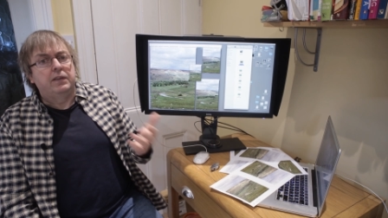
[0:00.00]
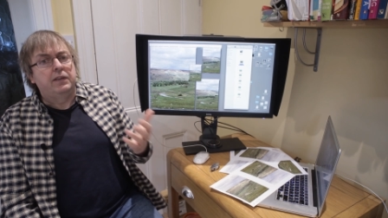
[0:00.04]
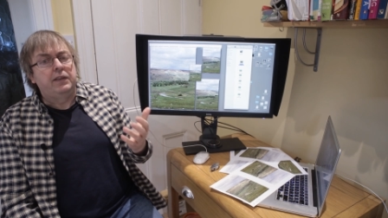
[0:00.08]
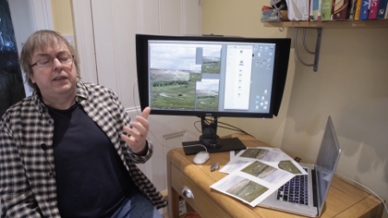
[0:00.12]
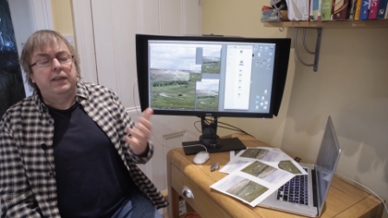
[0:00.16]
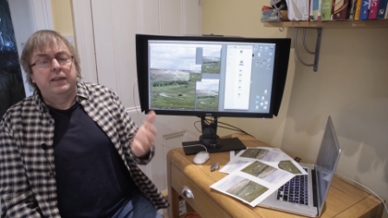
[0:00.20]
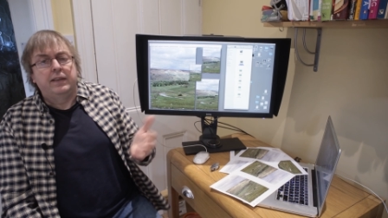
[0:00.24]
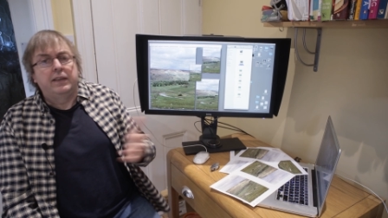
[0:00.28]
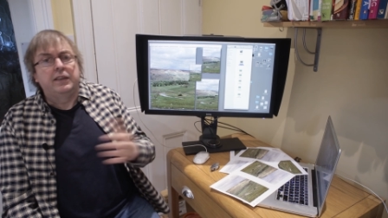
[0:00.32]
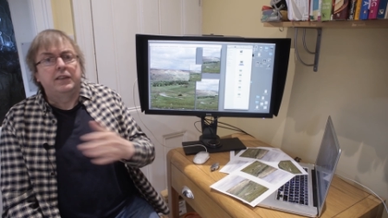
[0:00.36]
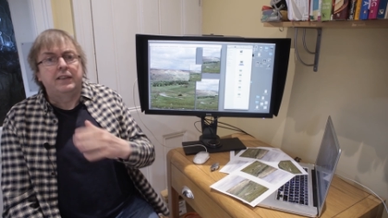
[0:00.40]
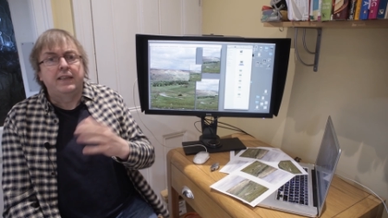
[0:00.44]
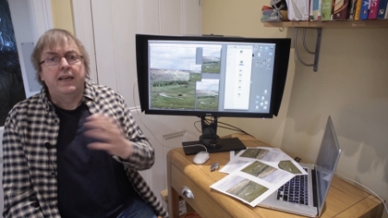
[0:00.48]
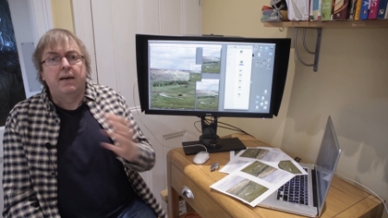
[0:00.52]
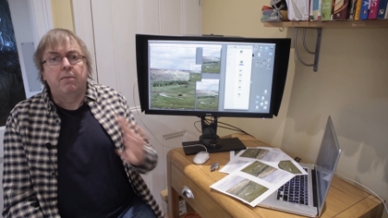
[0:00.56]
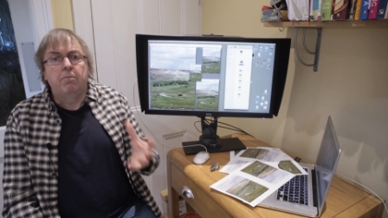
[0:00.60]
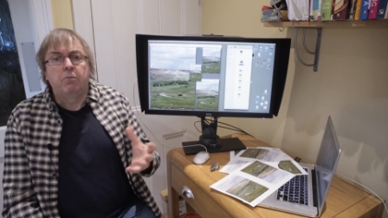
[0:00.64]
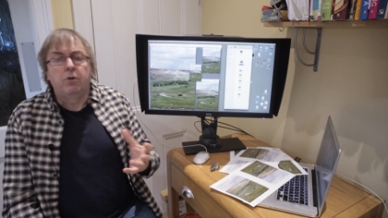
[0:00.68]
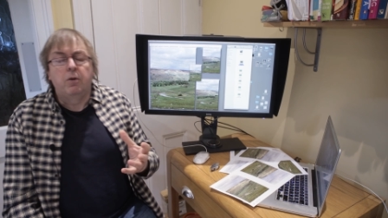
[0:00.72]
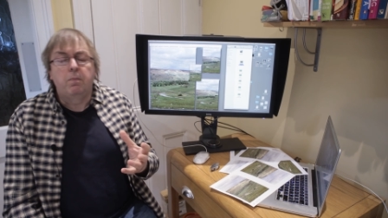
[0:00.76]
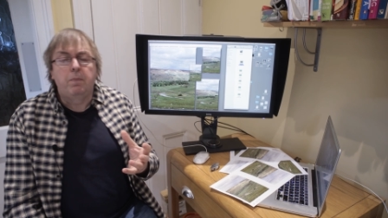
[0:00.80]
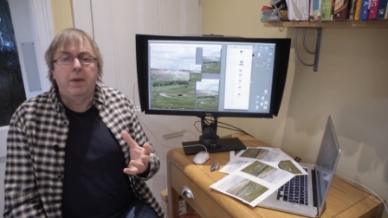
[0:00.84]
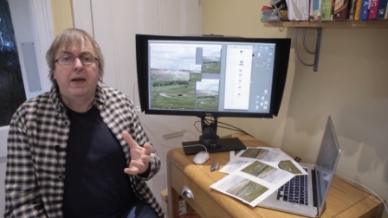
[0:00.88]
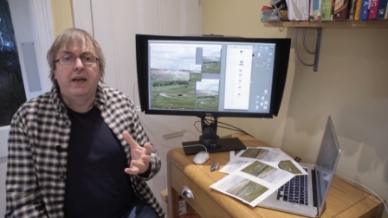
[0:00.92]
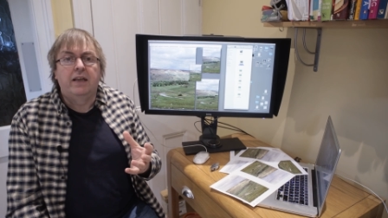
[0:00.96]
this
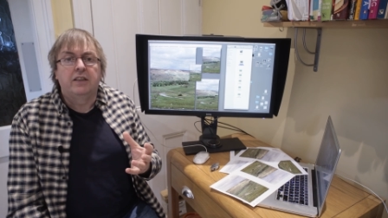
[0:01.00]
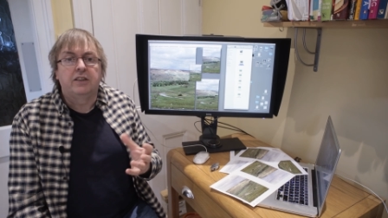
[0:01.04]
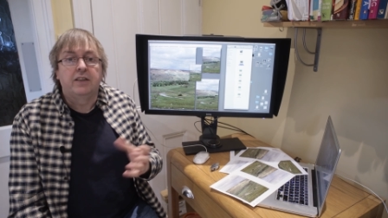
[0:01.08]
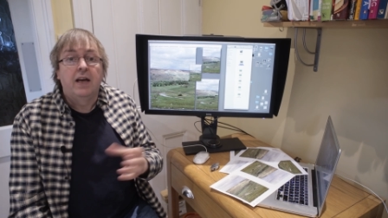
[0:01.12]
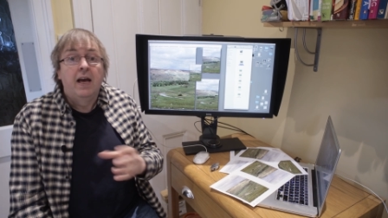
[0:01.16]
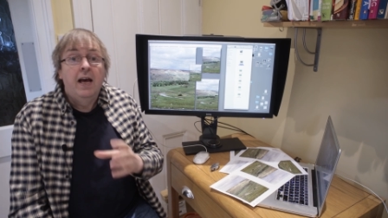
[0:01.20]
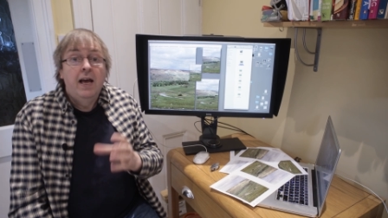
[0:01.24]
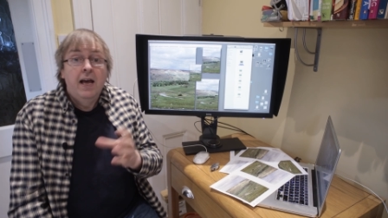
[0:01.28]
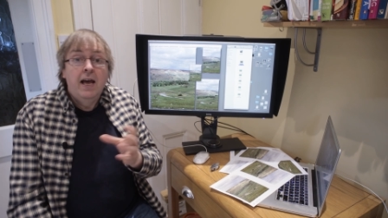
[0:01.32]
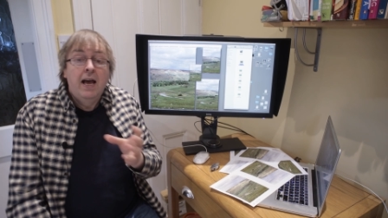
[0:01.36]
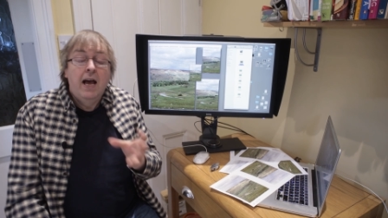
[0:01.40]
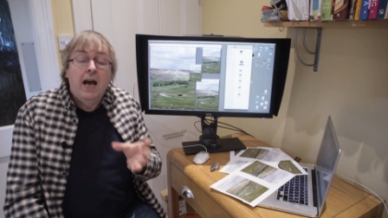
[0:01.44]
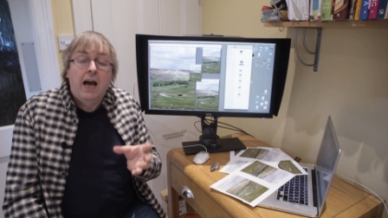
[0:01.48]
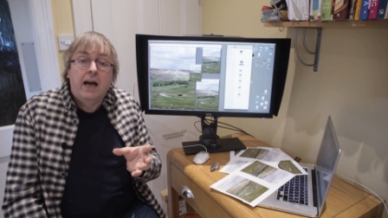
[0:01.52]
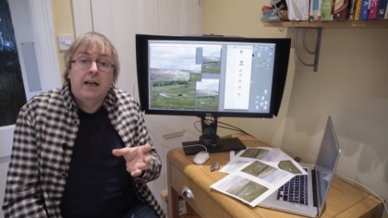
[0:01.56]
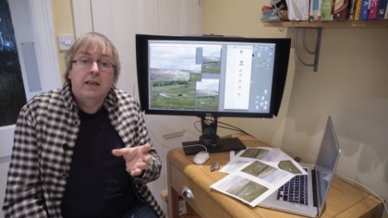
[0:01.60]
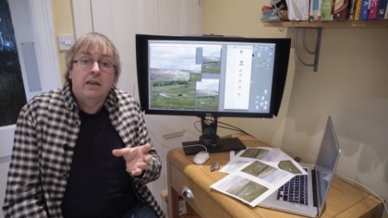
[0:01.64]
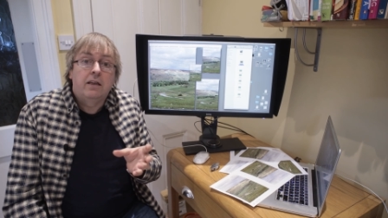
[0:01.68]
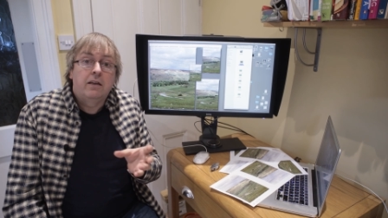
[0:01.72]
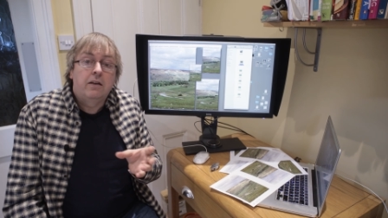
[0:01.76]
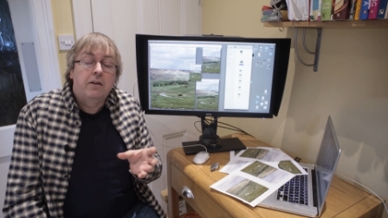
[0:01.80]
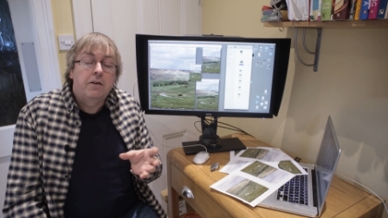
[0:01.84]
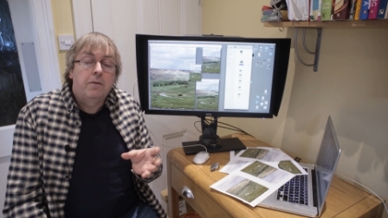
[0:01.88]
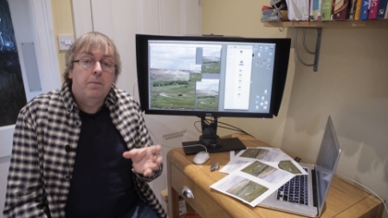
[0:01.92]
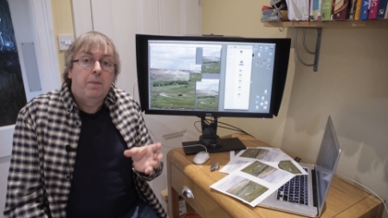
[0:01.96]
number appears.
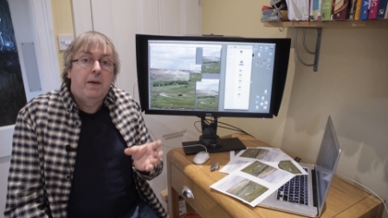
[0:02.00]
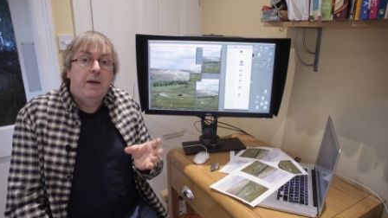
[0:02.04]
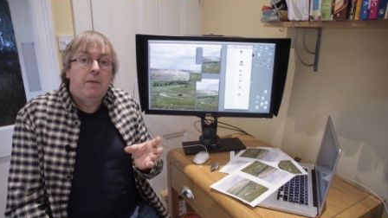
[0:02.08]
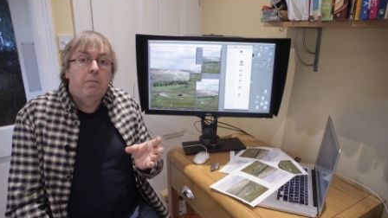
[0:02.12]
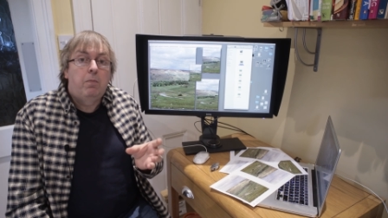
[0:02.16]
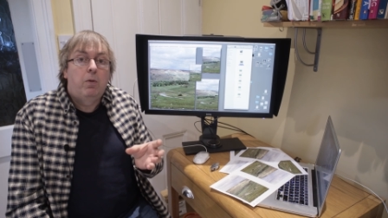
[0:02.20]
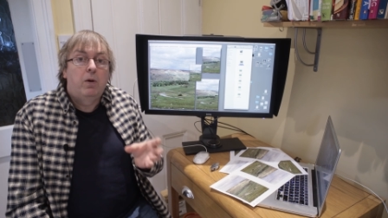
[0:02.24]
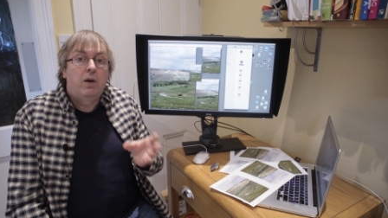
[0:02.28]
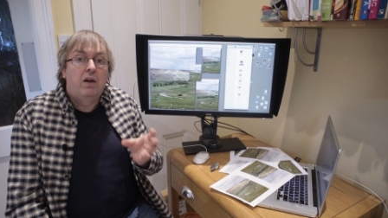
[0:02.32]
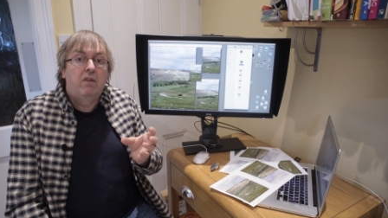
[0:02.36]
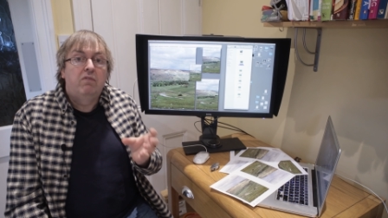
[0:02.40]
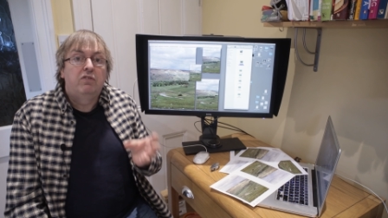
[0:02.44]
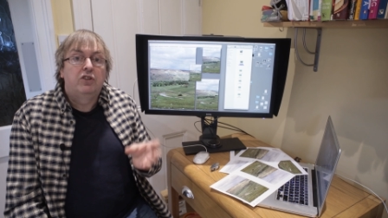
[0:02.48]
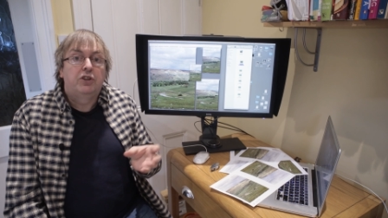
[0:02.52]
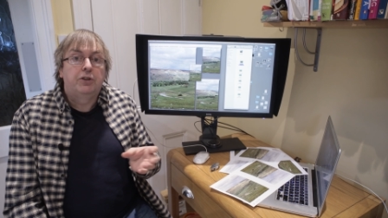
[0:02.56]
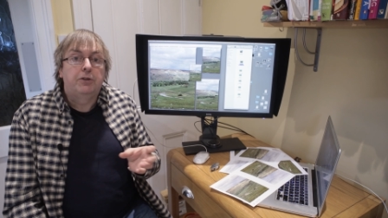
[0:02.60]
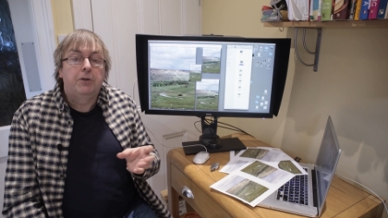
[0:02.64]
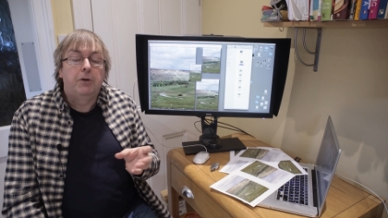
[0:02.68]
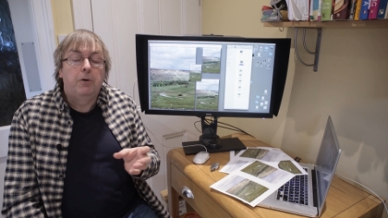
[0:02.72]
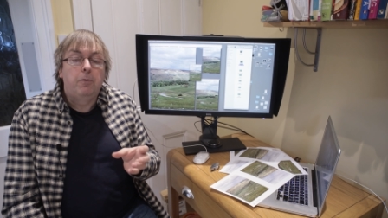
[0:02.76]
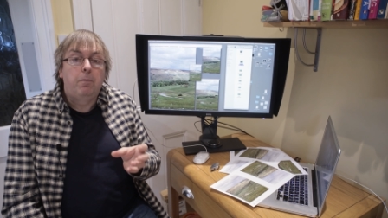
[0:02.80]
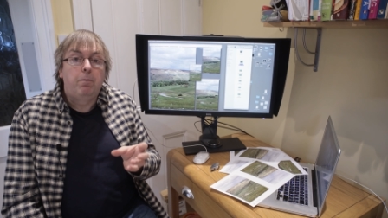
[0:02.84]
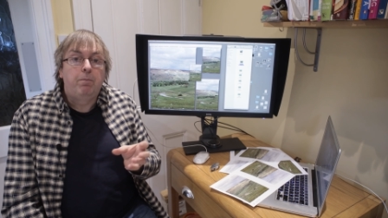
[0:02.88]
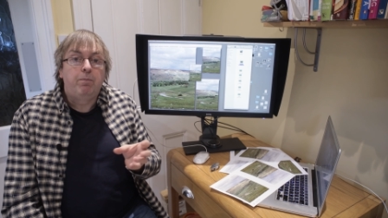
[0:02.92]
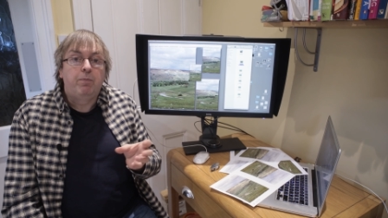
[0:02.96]
And a lot of people have
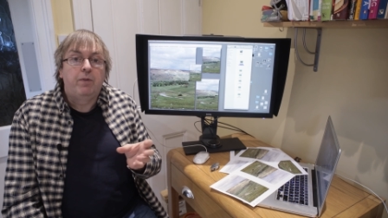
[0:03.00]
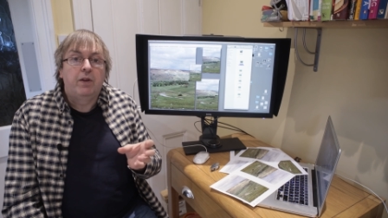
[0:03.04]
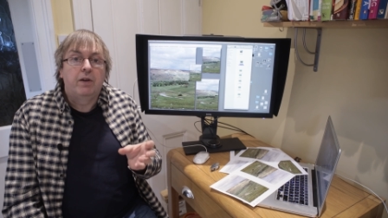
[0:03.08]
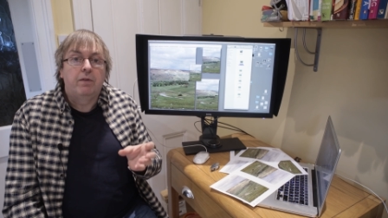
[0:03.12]
assumed